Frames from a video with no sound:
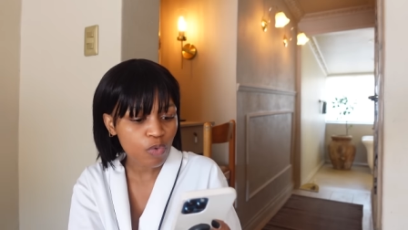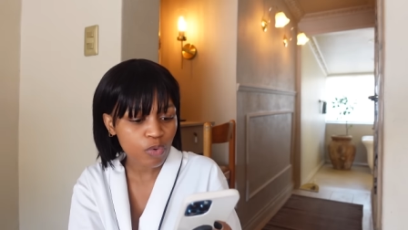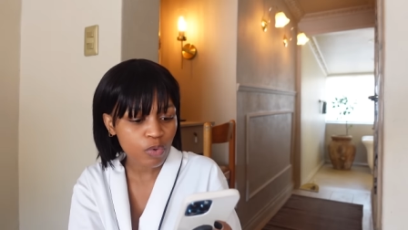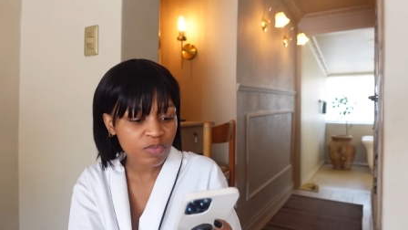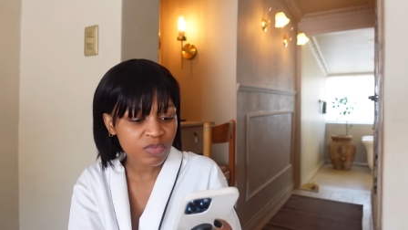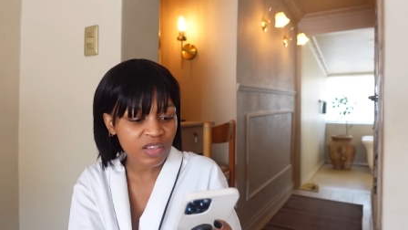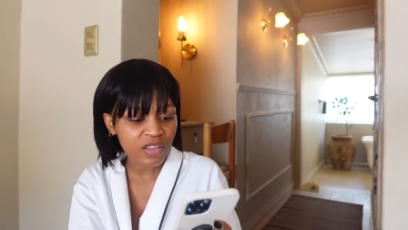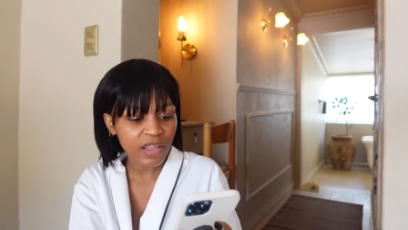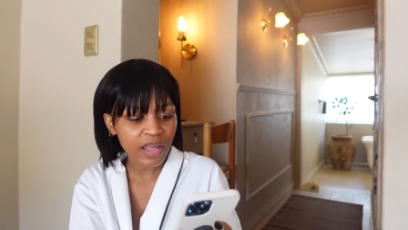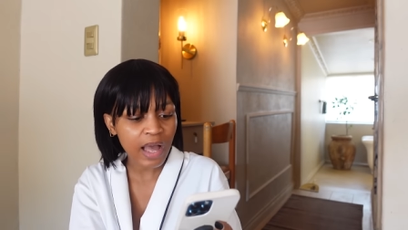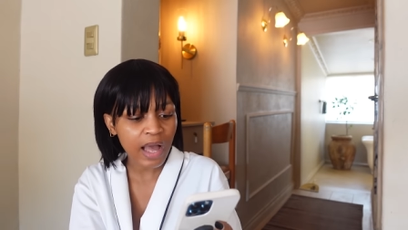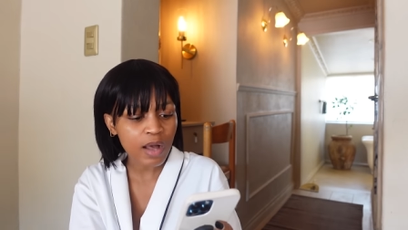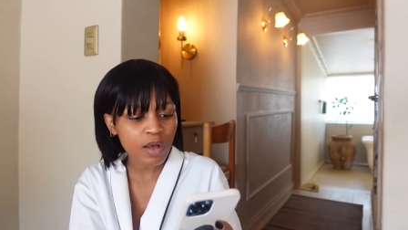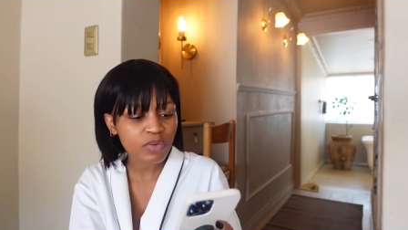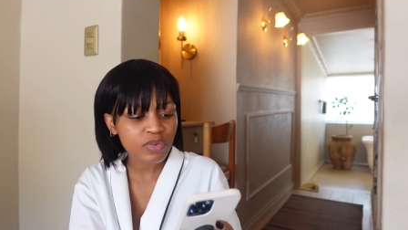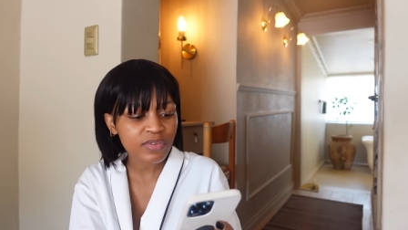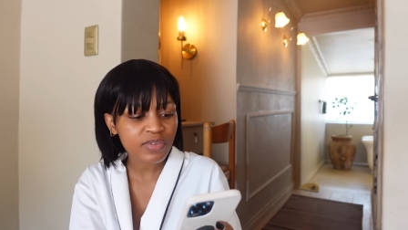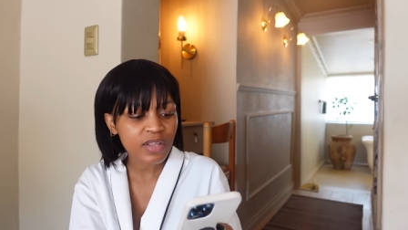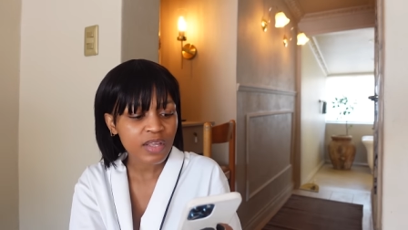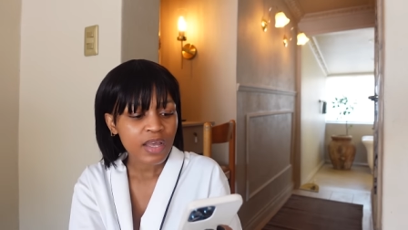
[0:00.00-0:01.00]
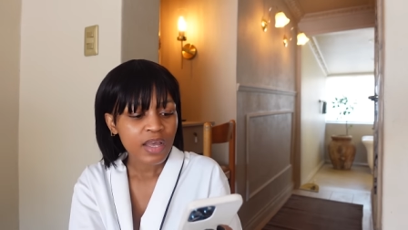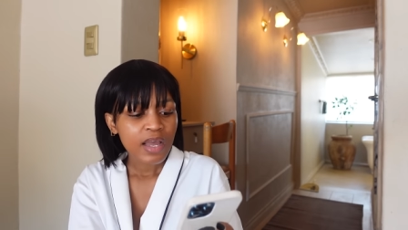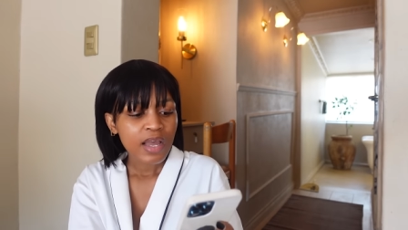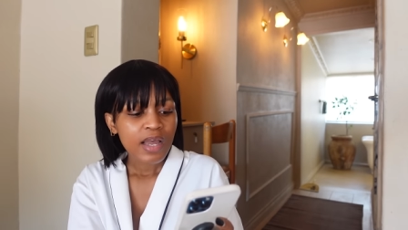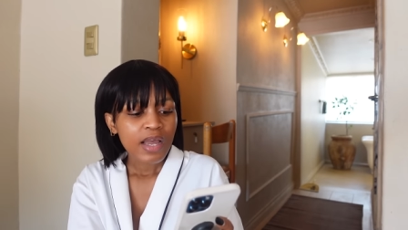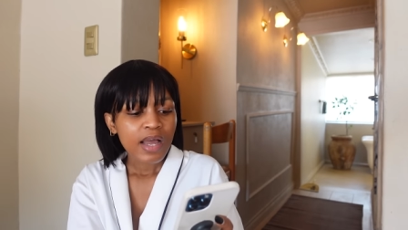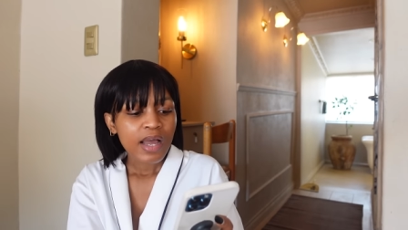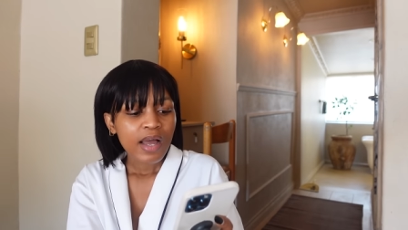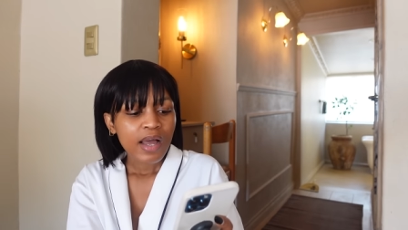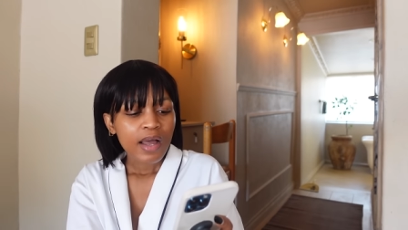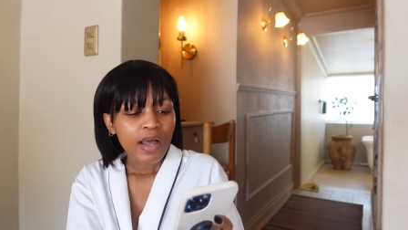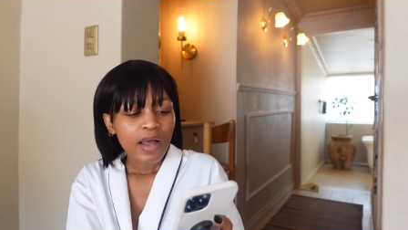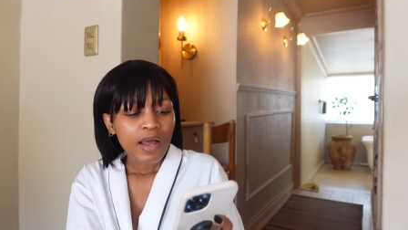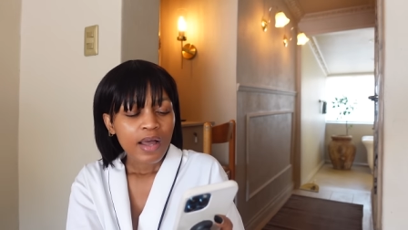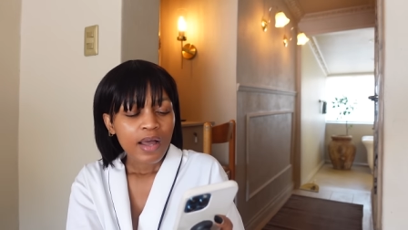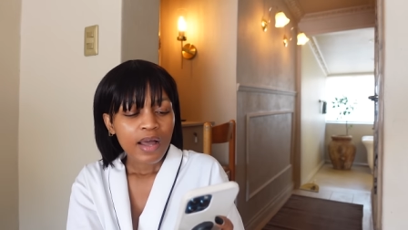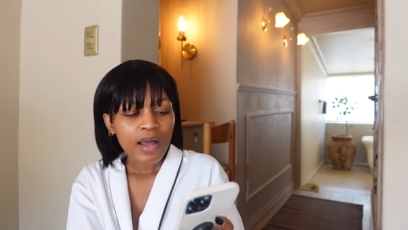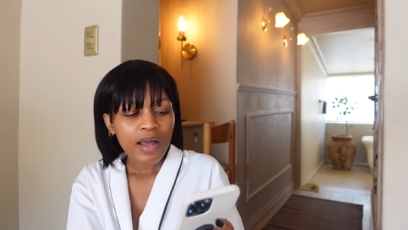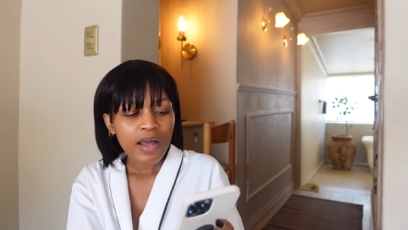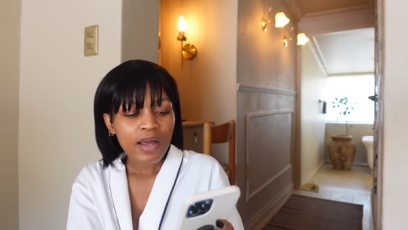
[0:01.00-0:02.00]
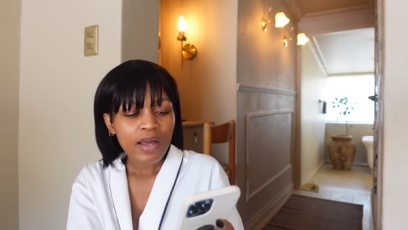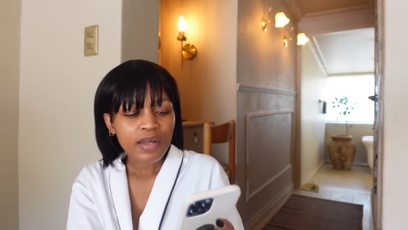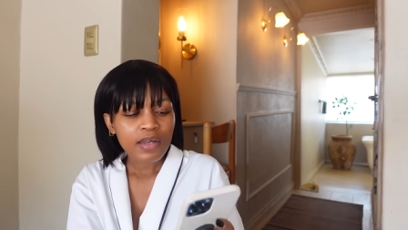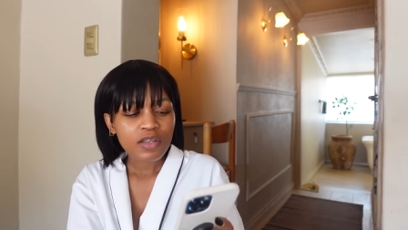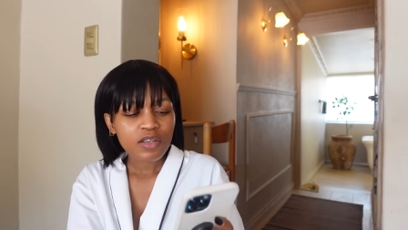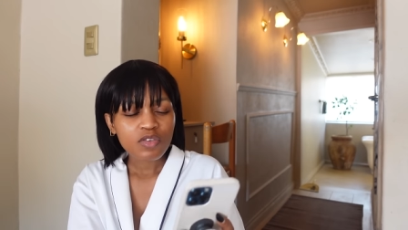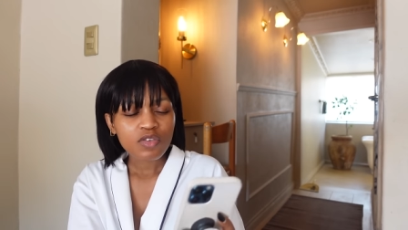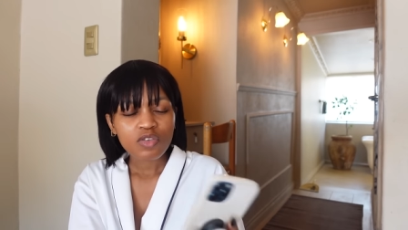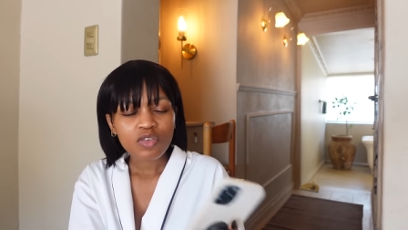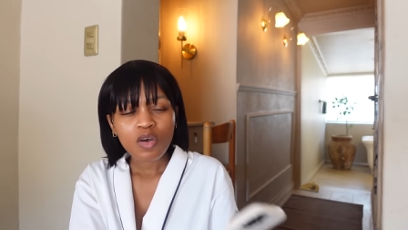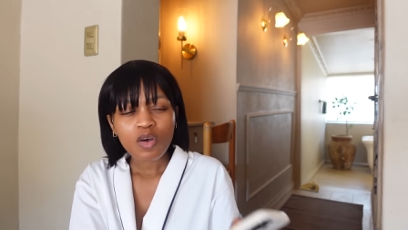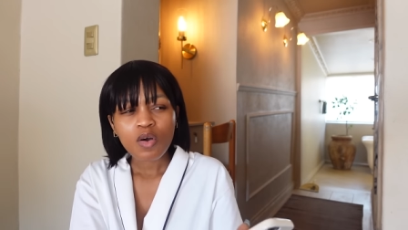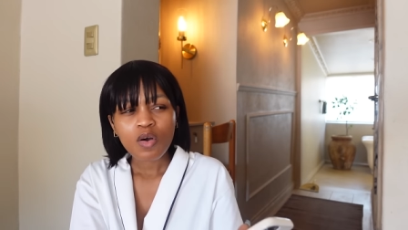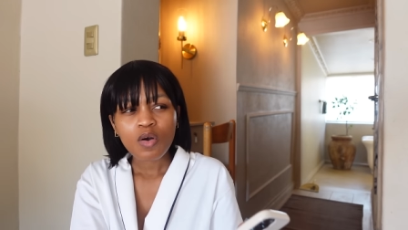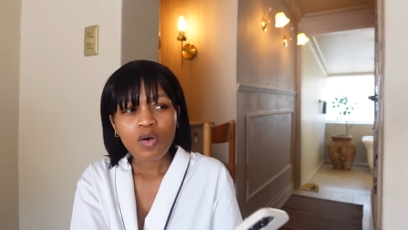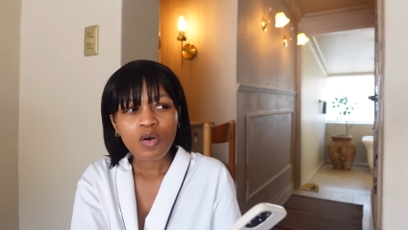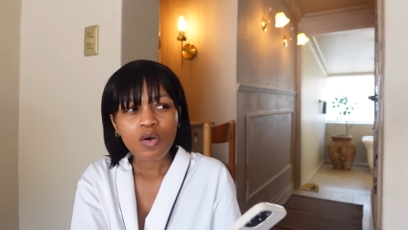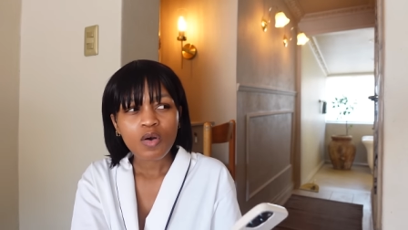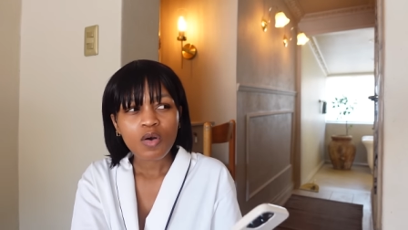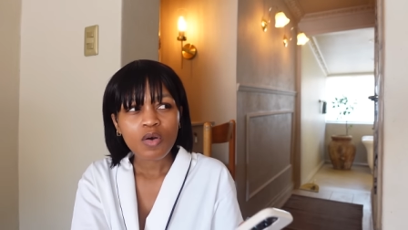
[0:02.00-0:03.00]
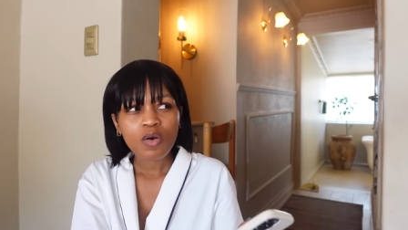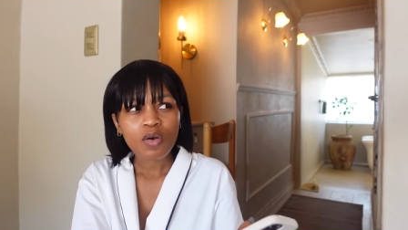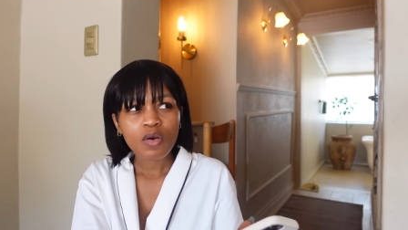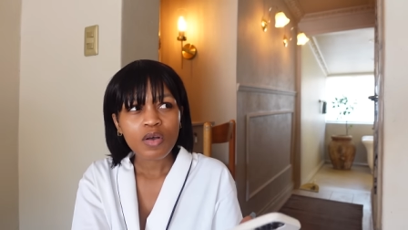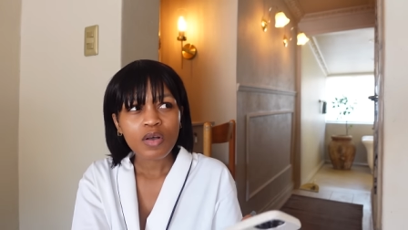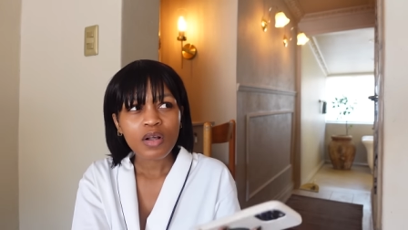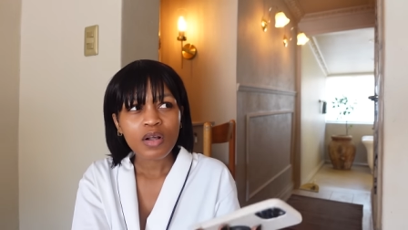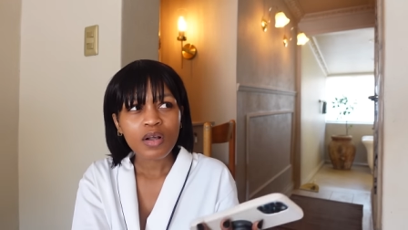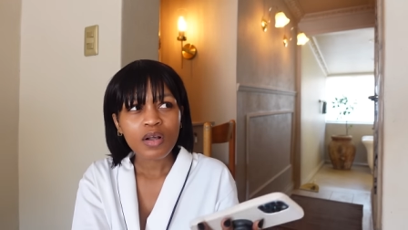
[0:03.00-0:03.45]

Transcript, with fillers: rooms in the house uh, so